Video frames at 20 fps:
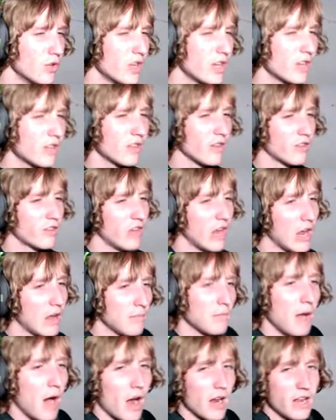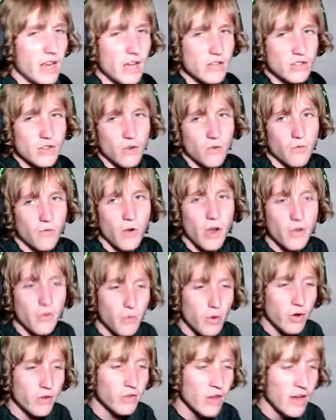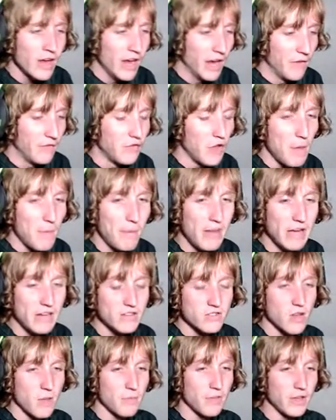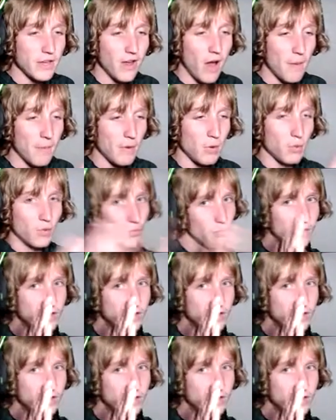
looting the same body as your friend was, if they picked something up,